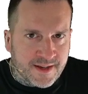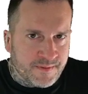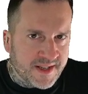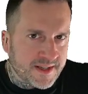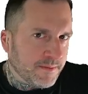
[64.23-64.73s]
can
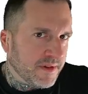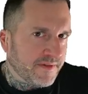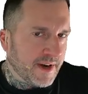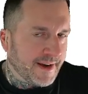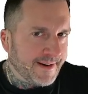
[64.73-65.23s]
be
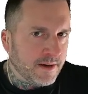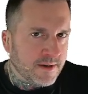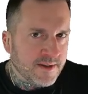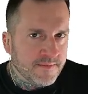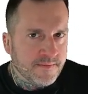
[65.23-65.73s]
simplified.
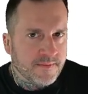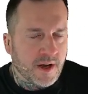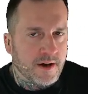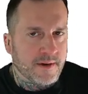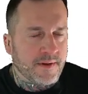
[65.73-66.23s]

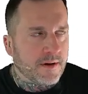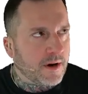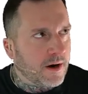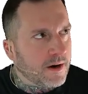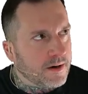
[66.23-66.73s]
Uh, there
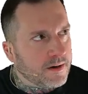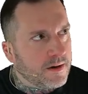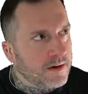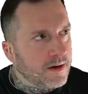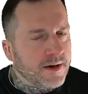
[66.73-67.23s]
are
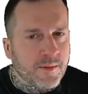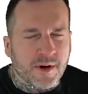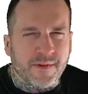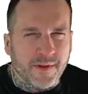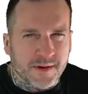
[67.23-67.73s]
a number
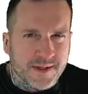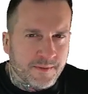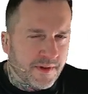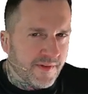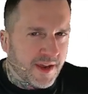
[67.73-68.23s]
of other
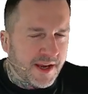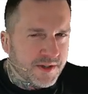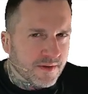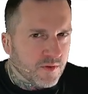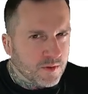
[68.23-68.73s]

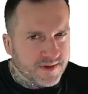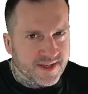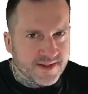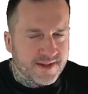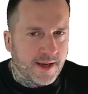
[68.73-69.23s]
simplification rules
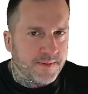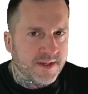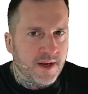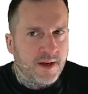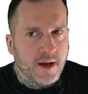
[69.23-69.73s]
and steps
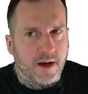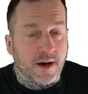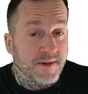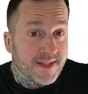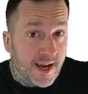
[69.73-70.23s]
uh,
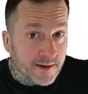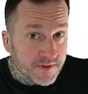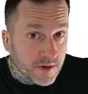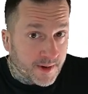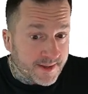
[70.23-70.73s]
outside of
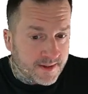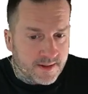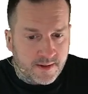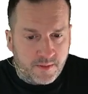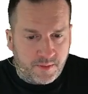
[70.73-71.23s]
joins,
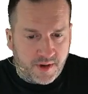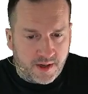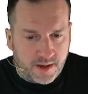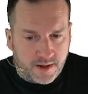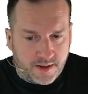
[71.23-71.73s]

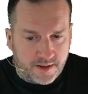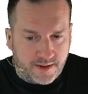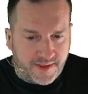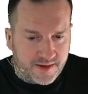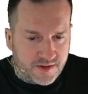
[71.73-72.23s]
but uh,
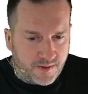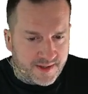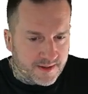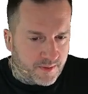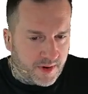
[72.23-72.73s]
I think
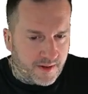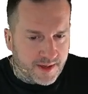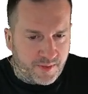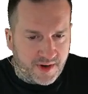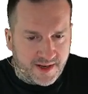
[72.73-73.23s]
joins are probably
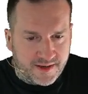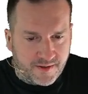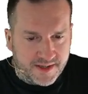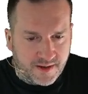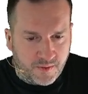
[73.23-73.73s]
a pretty
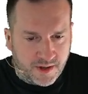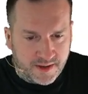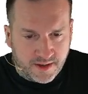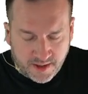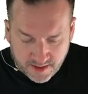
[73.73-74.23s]
interesting
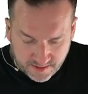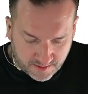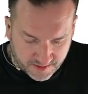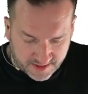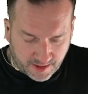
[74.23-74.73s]
one
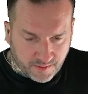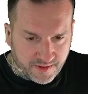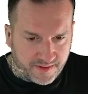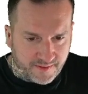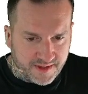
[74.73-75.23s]
to start
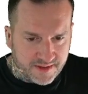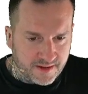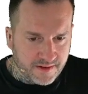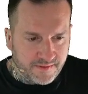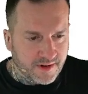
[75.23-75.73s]
with, at least
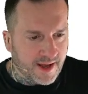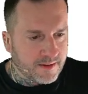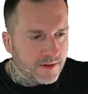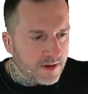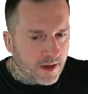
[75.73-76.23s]
for
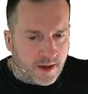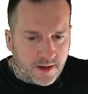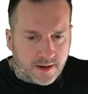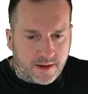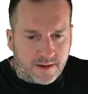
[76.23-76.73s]
now.
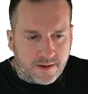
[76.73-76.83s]
Uh,